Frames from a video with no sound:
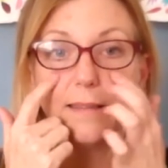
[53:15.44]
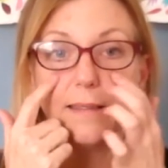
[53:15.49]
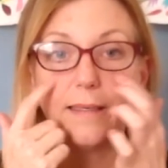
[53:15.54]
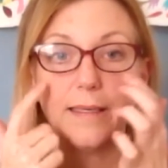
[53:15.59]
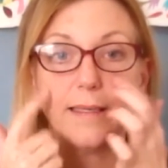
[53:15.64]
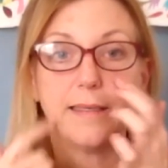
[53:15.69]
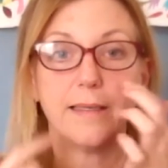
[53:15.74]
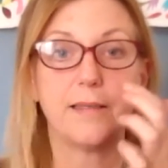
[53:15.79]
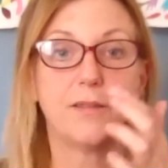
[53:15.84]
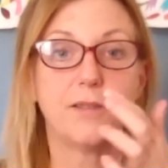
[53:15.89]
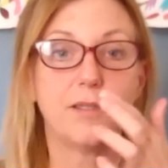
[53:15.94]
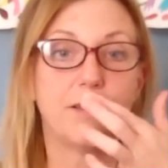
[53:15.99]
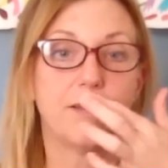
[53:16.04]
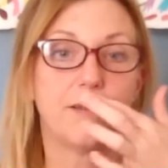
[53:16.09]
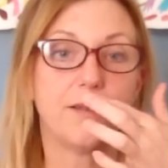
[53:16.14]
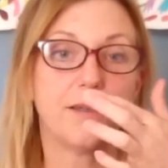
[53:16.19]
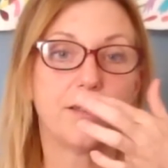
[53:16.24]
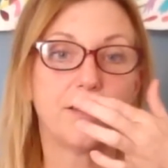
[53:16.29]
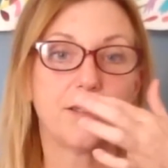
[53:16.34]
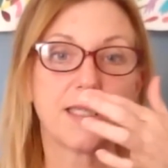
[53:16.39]
And under your
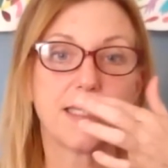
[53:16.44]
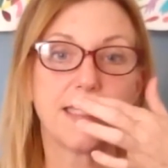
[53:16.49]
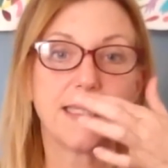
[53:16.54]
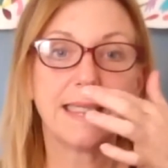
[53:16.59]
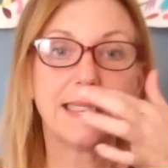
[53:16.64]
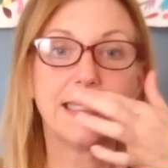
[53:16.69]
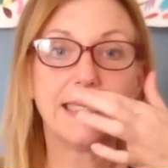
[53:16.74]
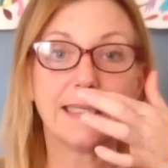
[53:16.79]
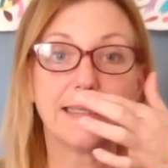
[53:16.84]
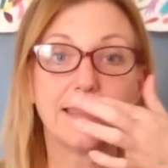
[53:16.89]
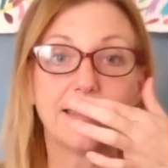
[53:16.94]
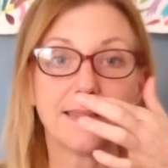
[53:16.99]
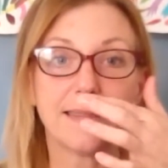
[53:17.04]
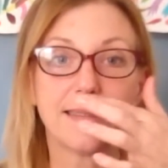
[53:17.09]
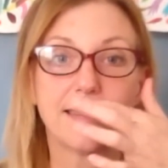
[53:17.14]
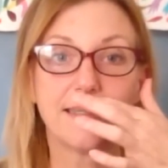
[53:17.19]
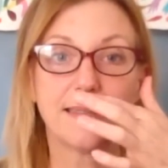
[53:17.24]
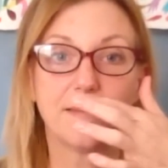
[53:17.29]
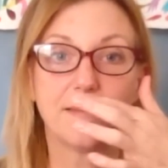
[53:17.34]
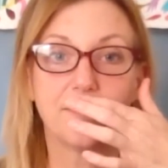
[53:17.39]
nose, the guilt.